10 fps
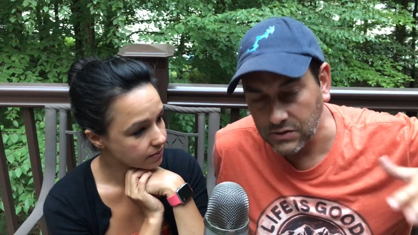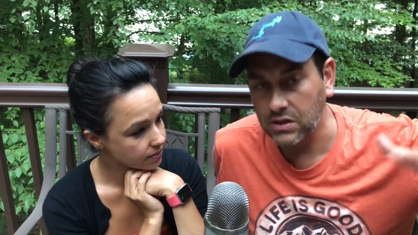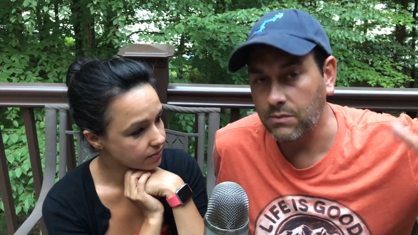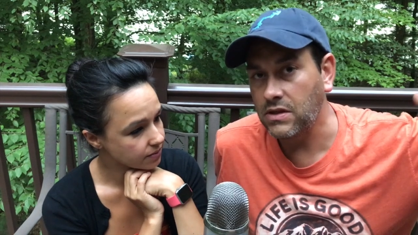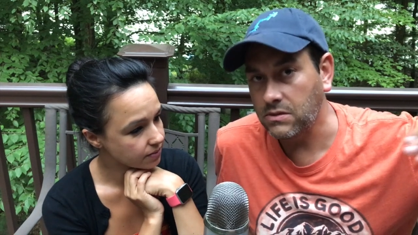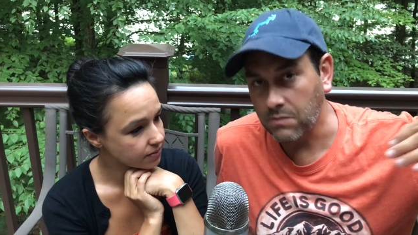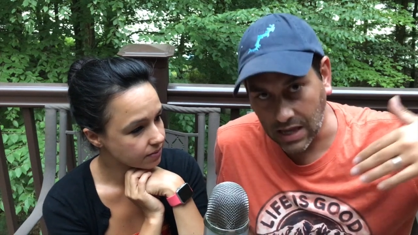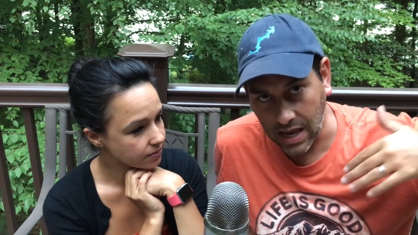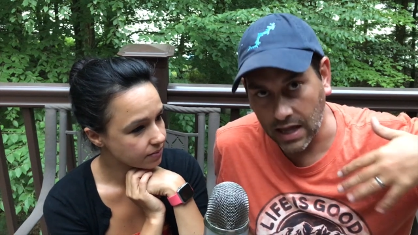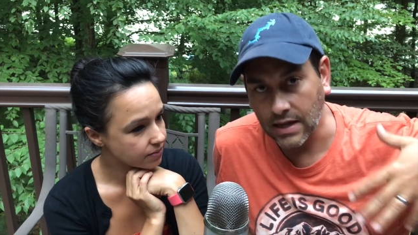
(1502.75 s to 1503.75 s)
Speaker 1: some of these
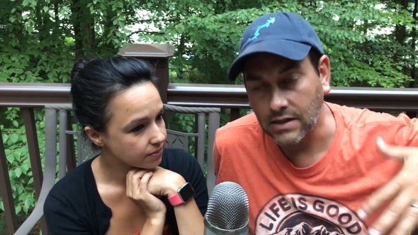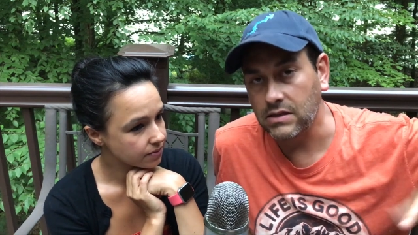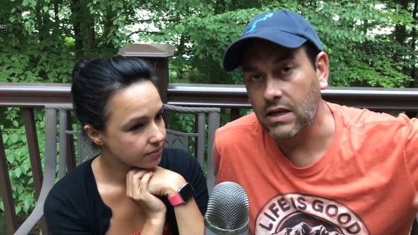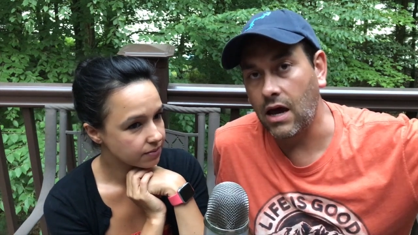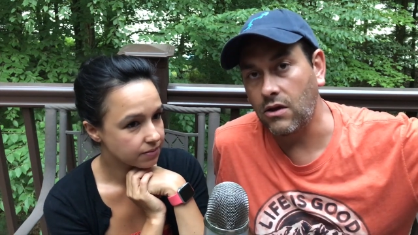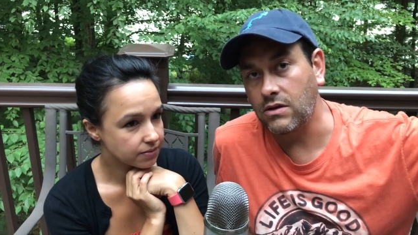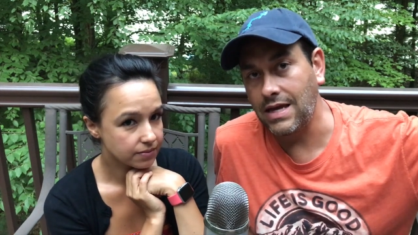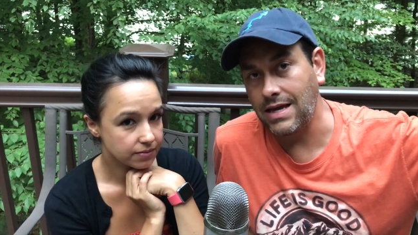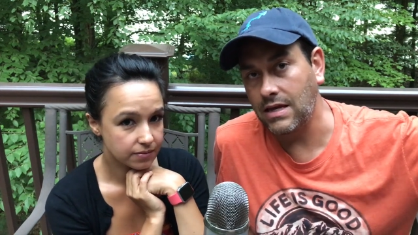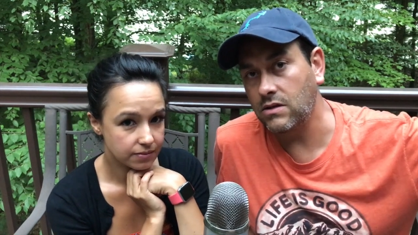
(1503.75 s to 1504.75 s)
mechanics and how to
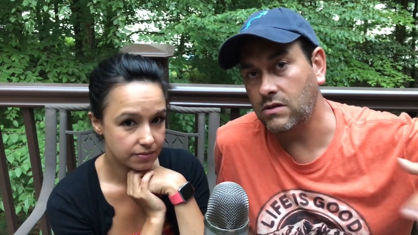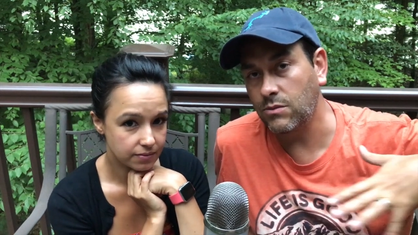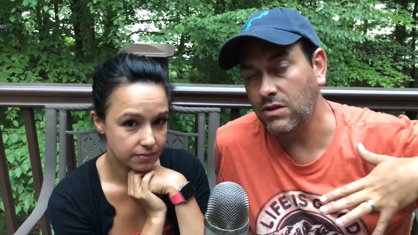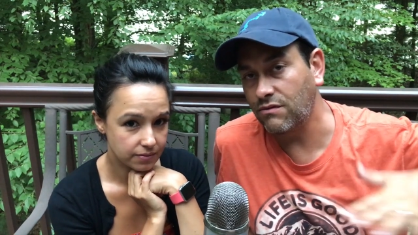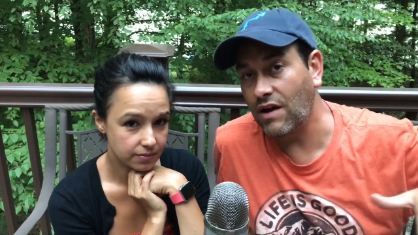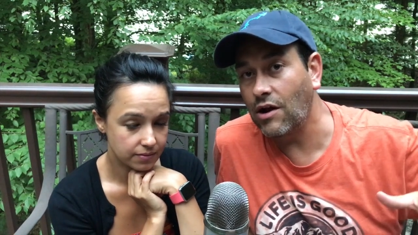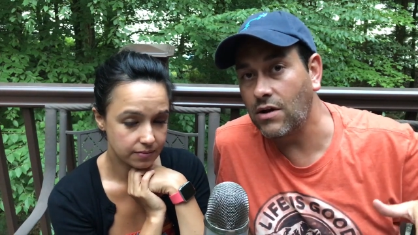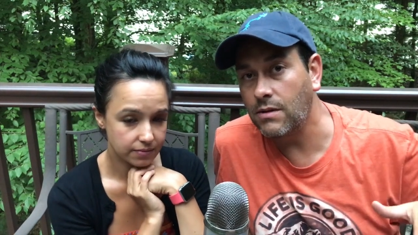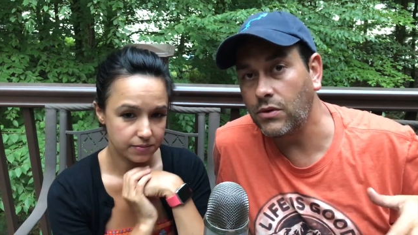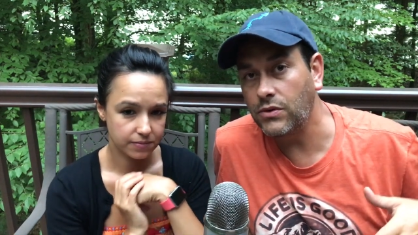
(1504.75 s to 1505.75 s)
take in some of these
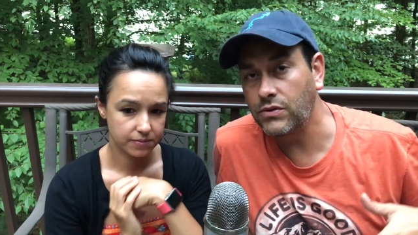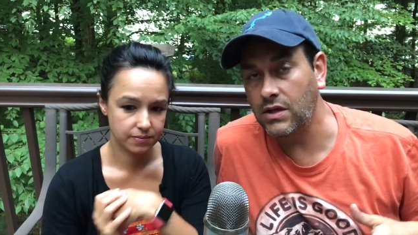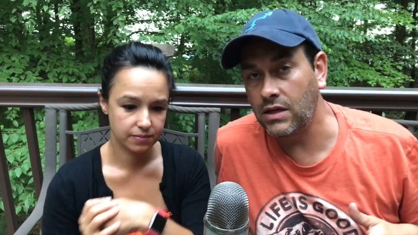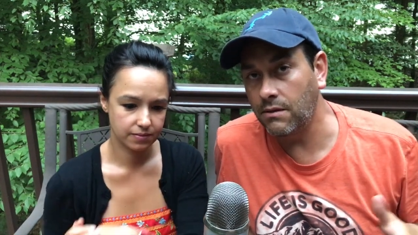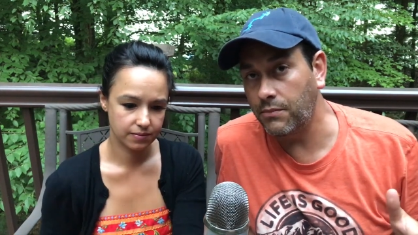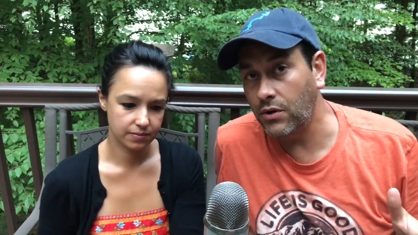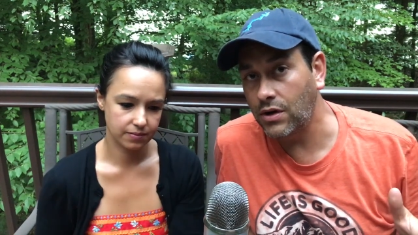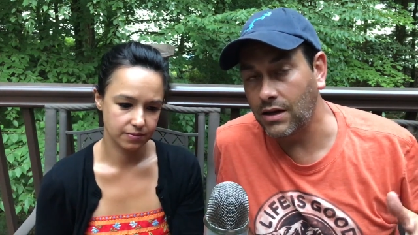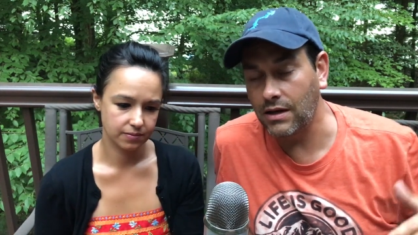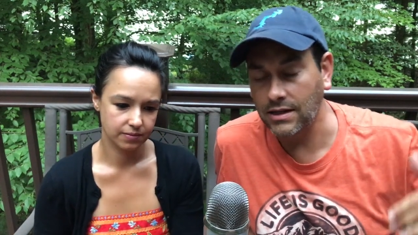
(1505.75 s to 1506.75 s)
variables in the
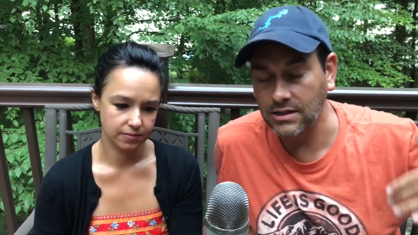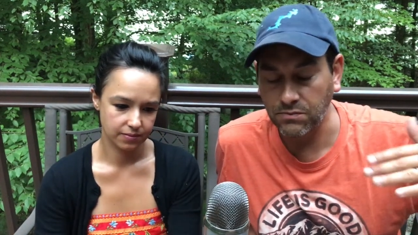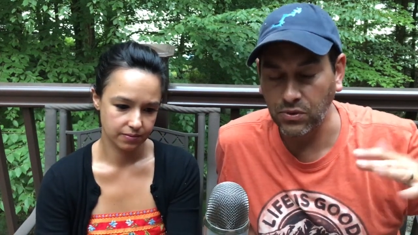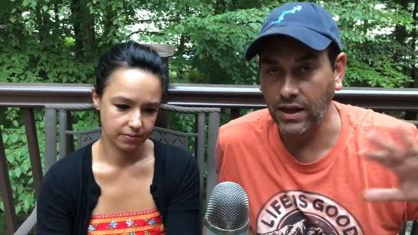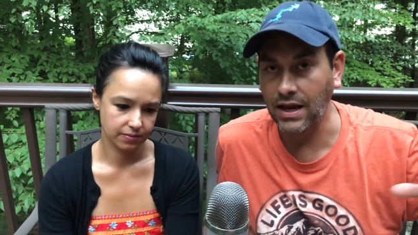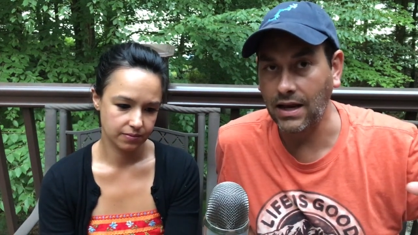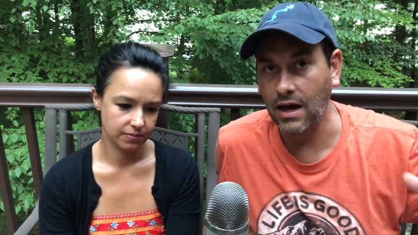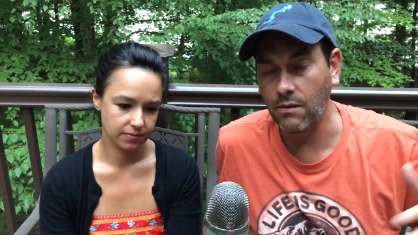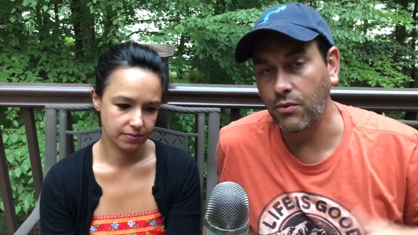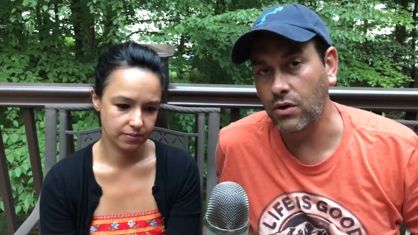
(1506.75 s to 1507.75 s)
book and explain
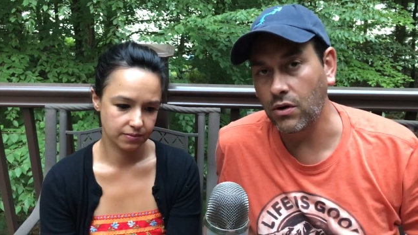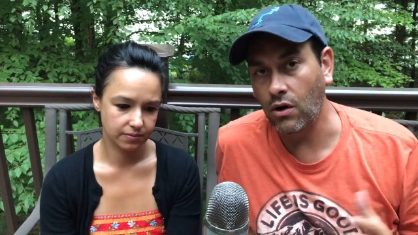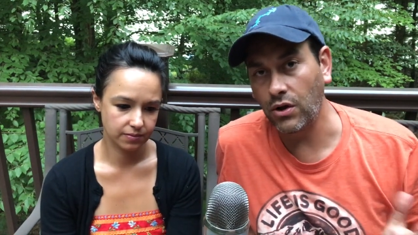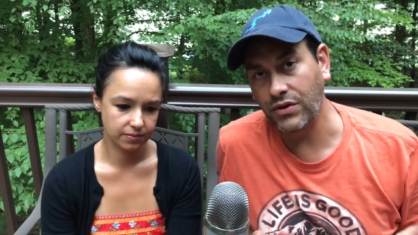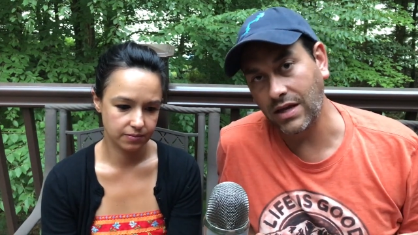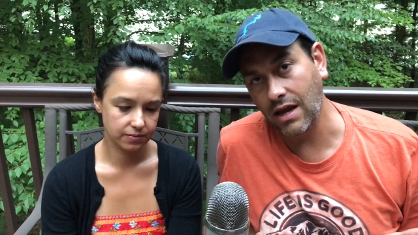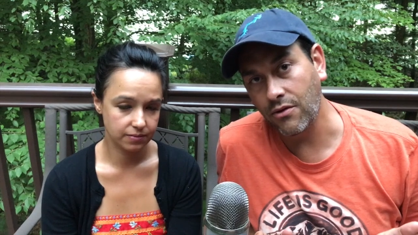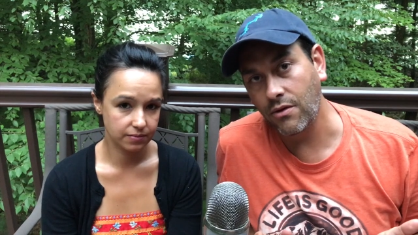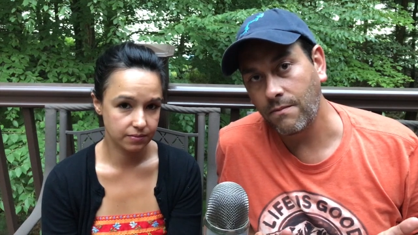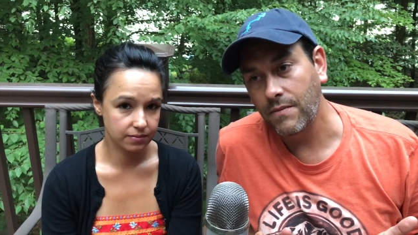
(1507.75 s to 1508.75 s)
how to put it all
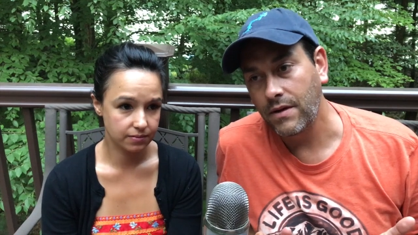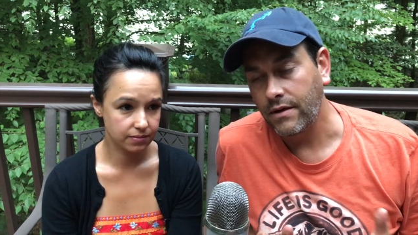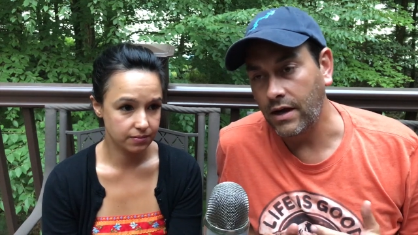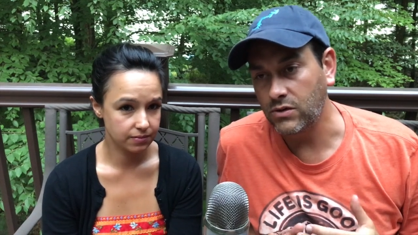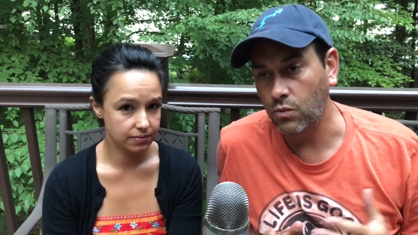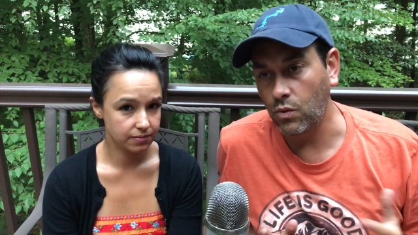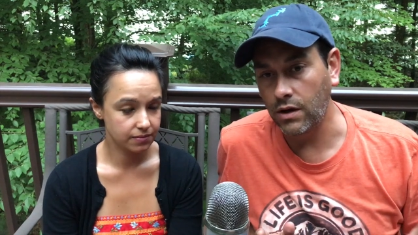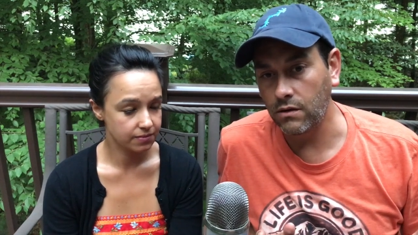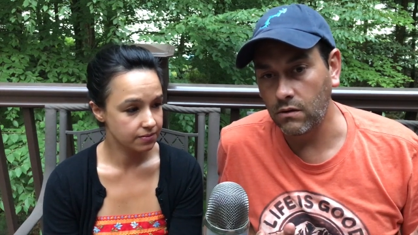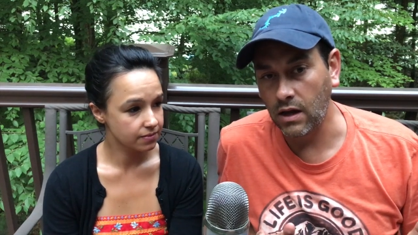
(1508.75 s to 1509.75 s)
together as one.